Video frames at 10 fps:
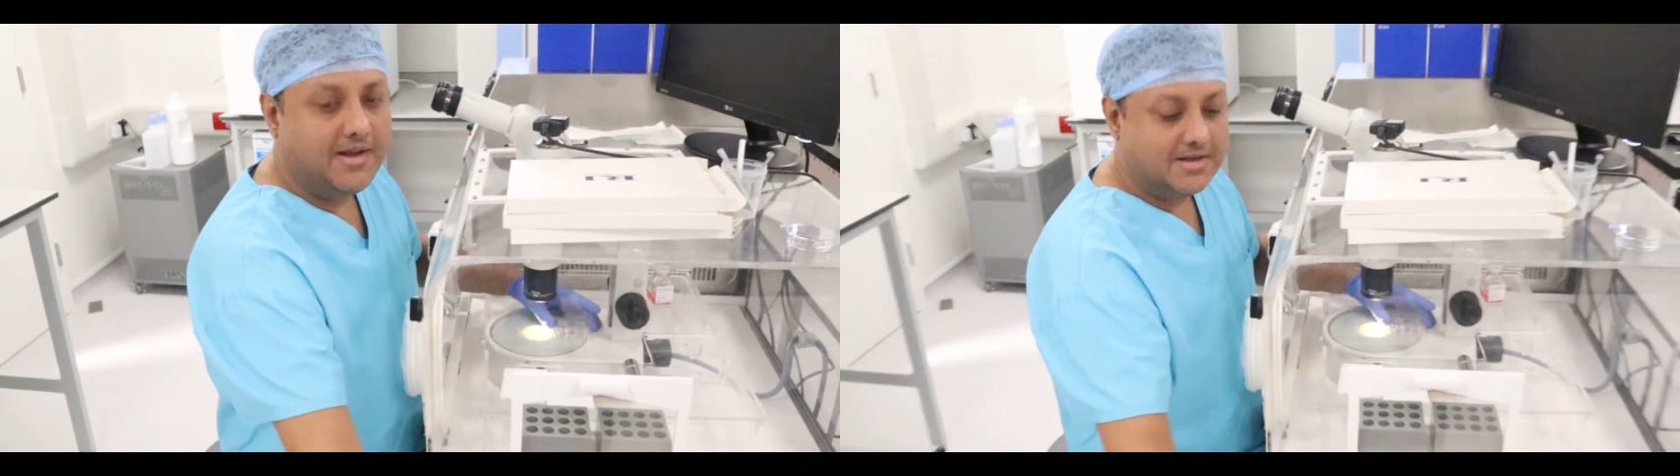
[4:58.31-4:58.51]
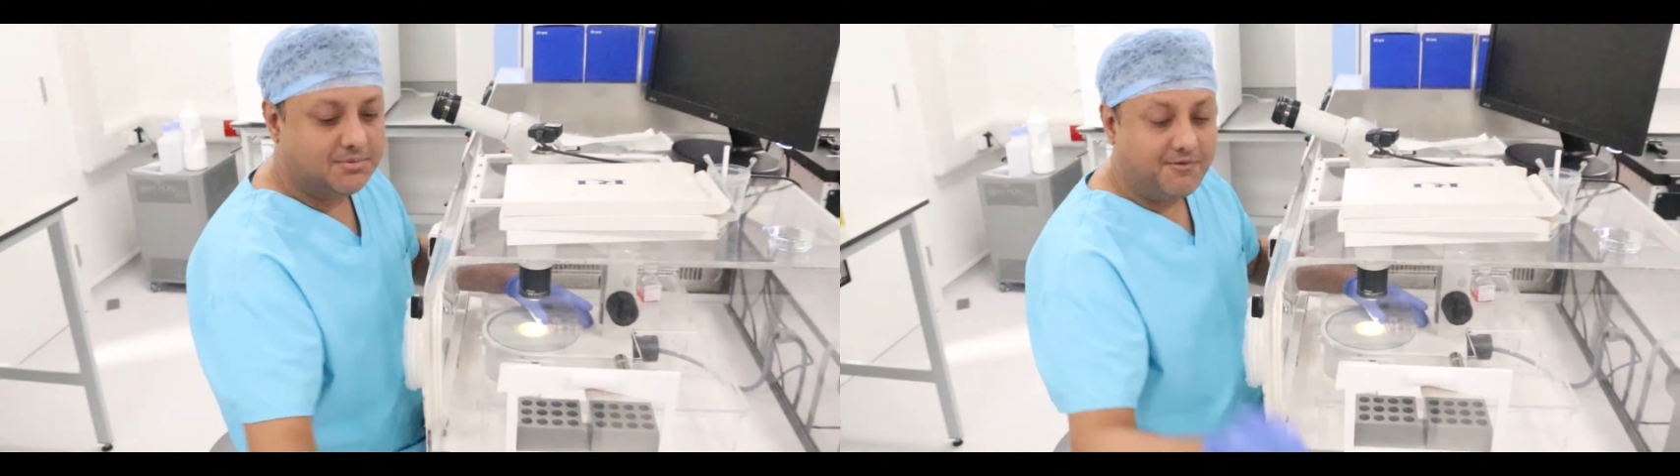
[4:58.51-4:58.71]

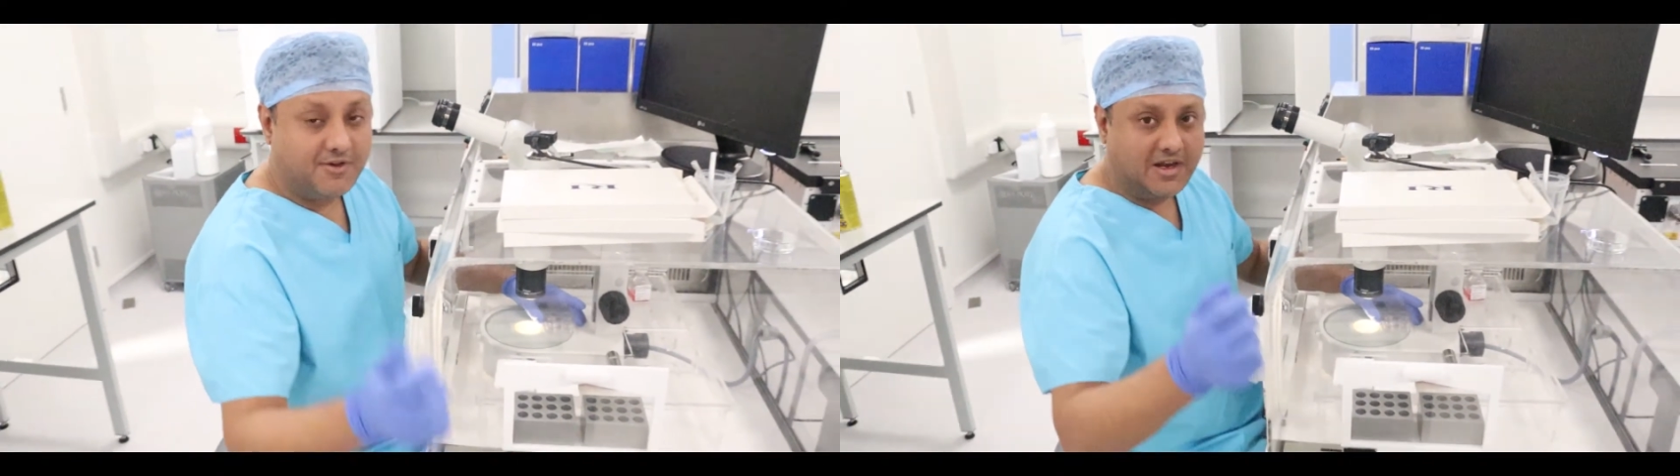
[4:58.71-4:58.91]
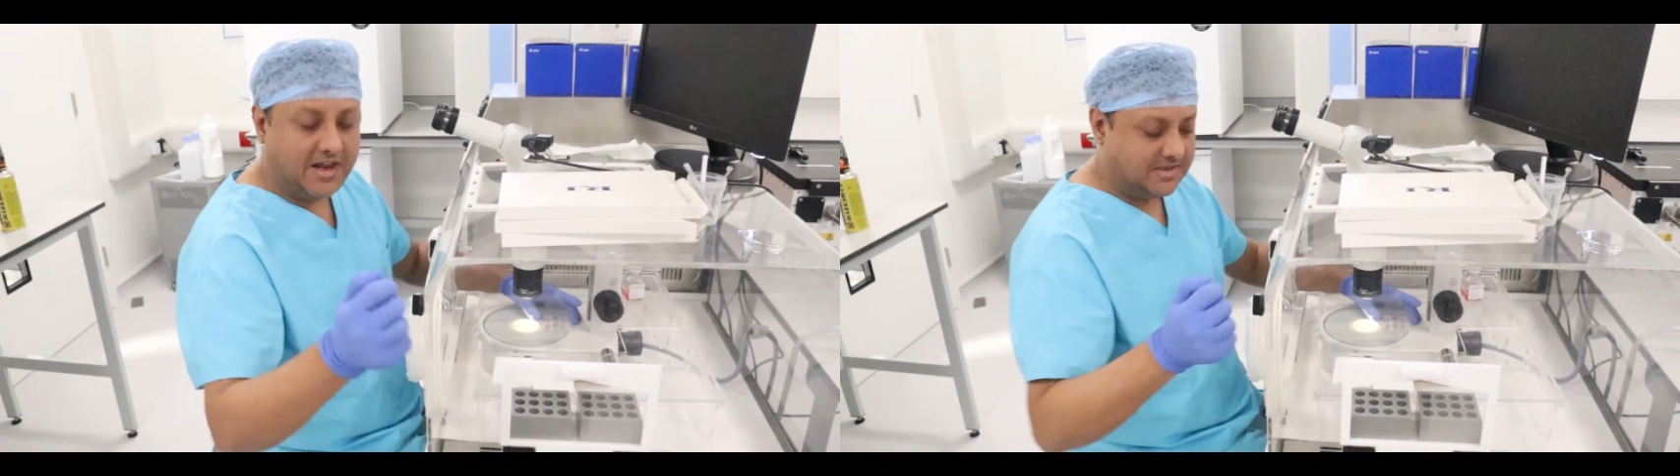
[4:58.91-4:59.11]
is we've
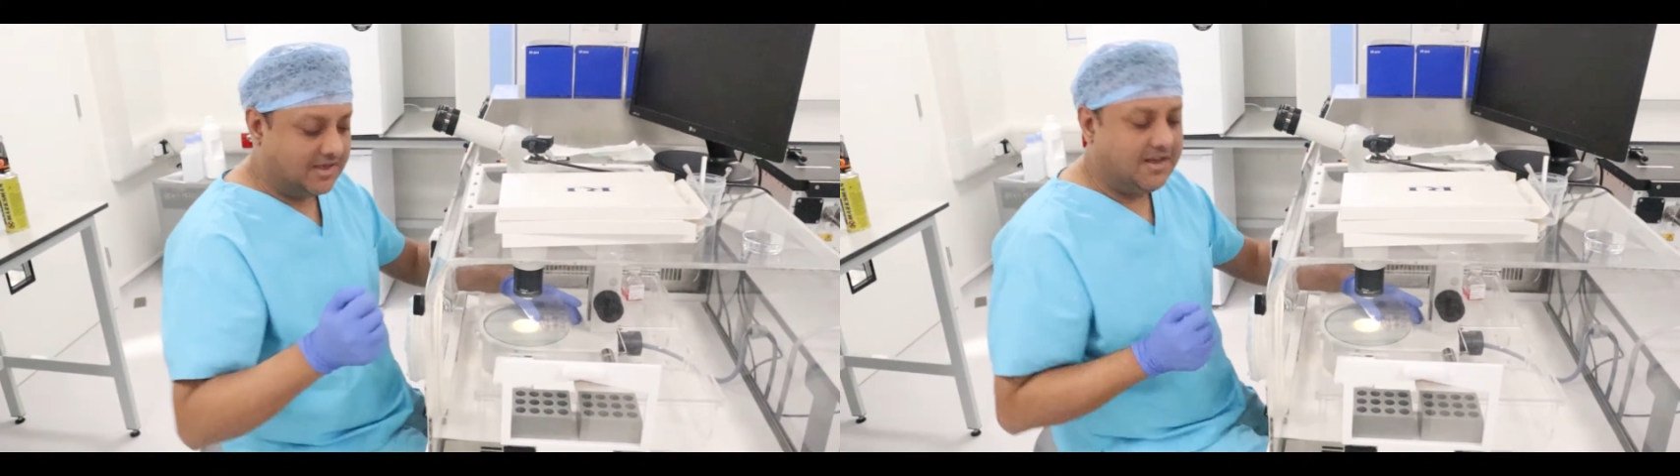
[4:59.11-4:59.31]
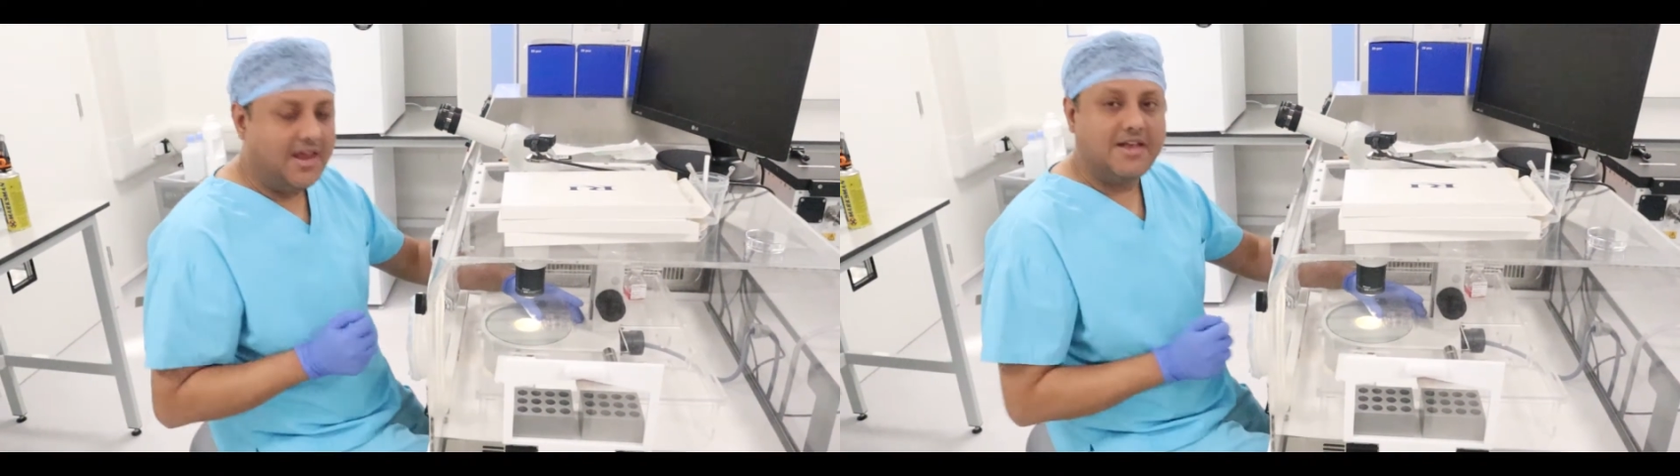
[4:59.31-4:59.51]

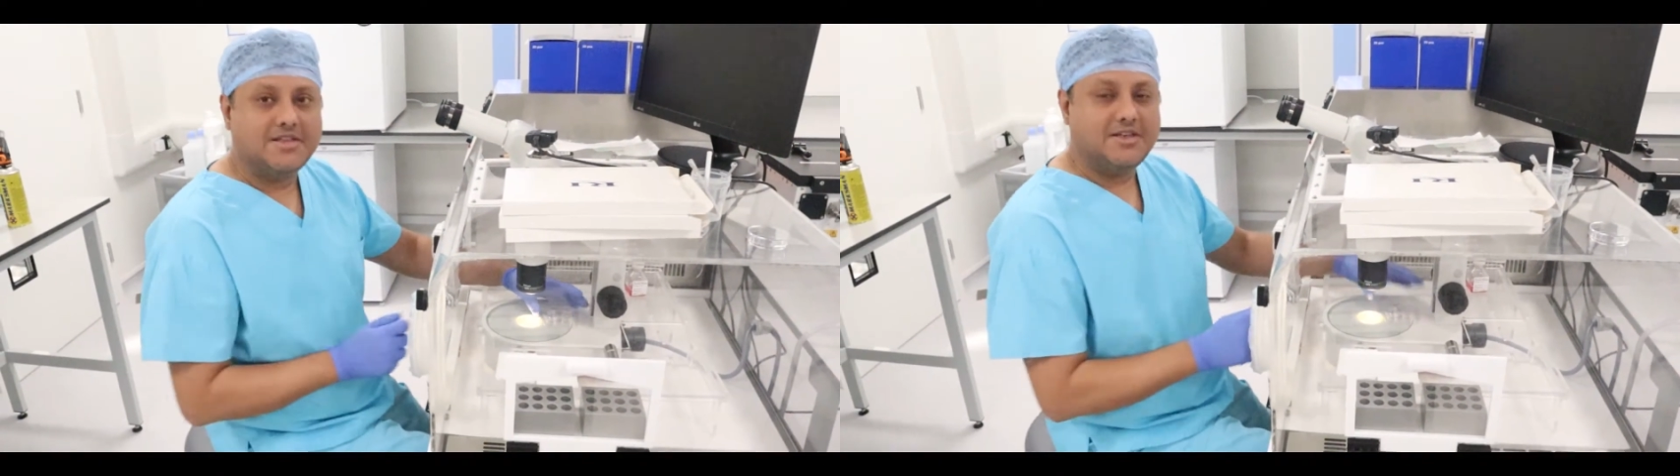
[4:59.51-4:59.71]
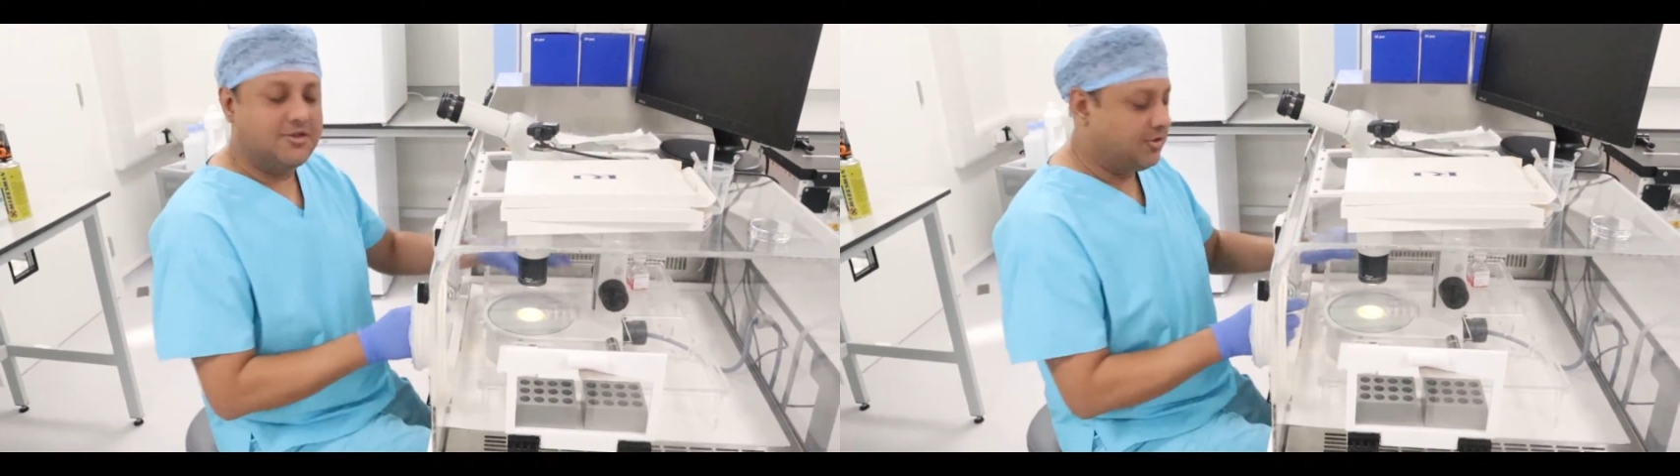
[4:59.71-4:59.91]
collected the
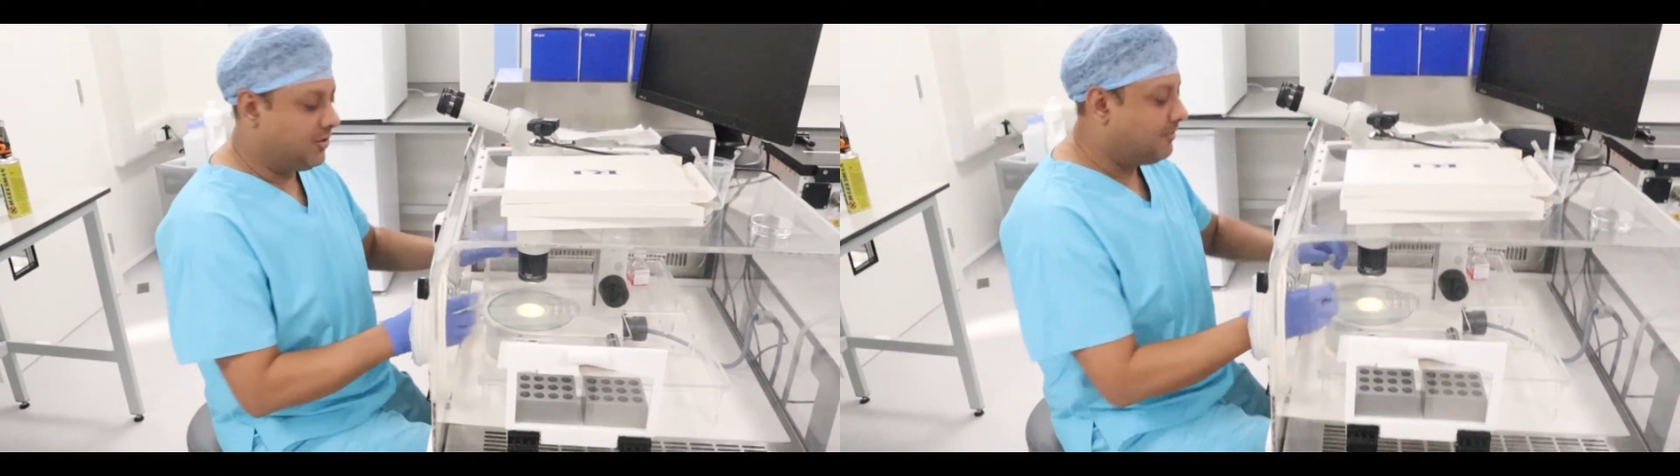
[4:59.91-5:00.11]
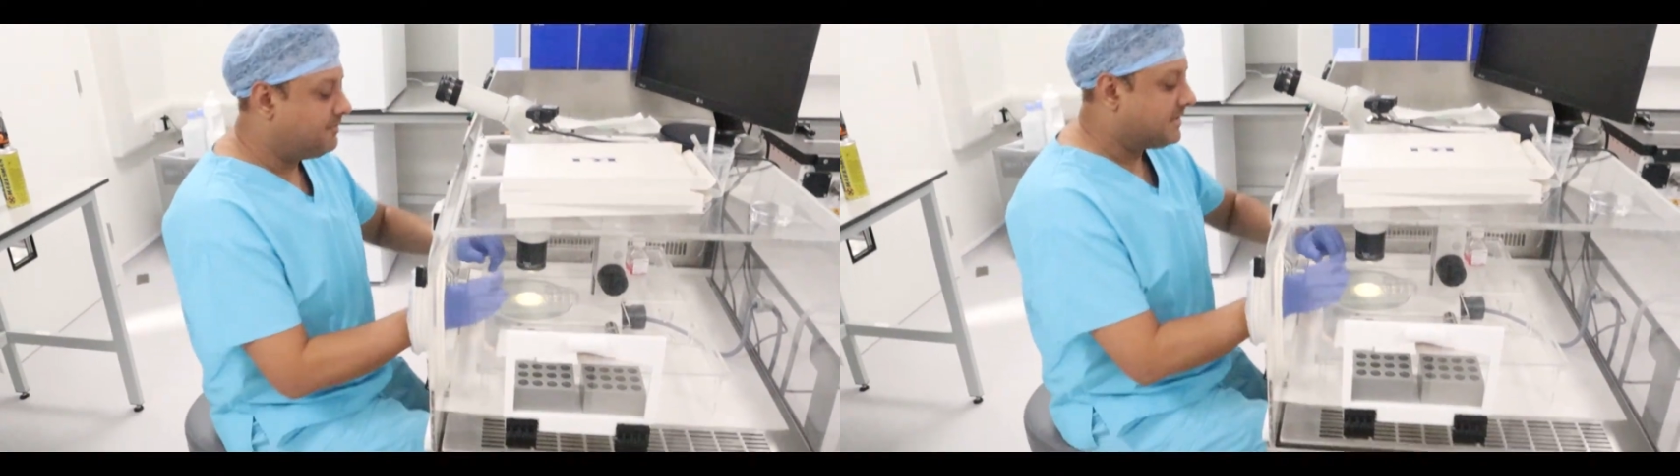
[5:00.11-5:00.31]
eggs in
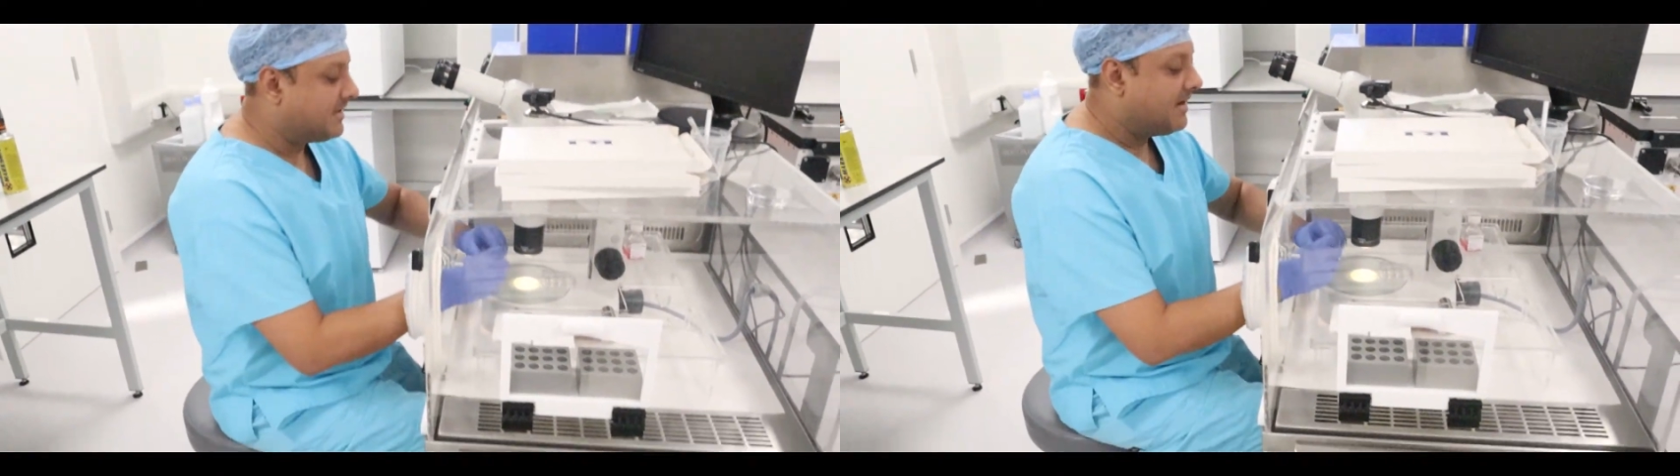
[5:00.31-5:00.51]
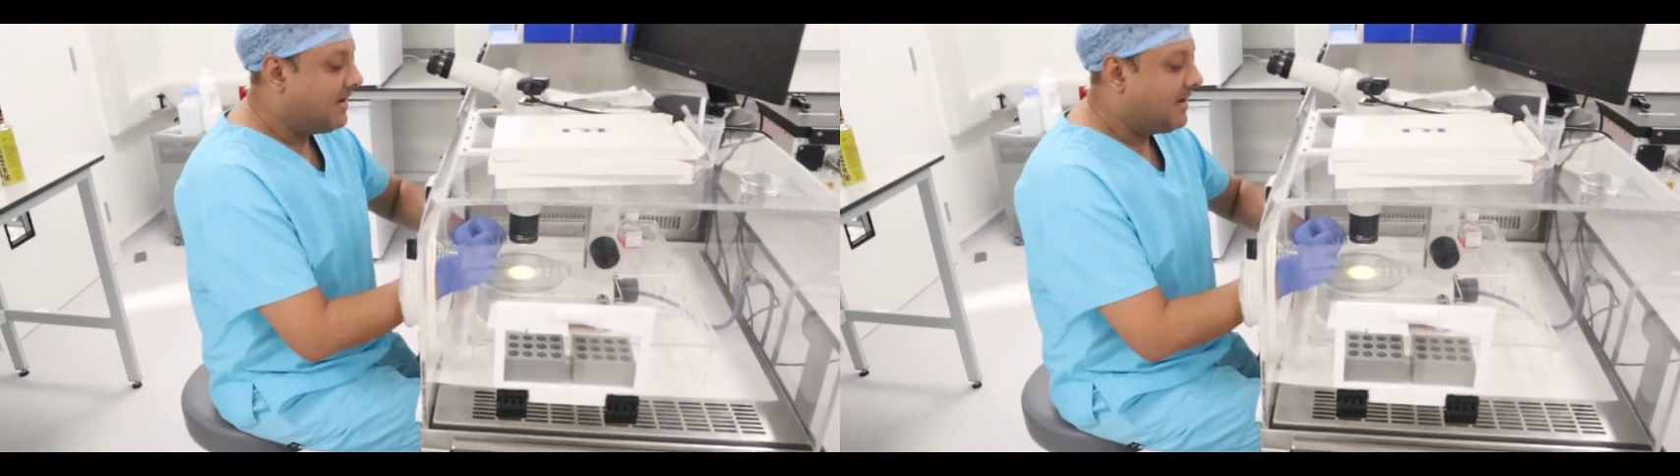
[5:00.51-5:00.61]
tubes,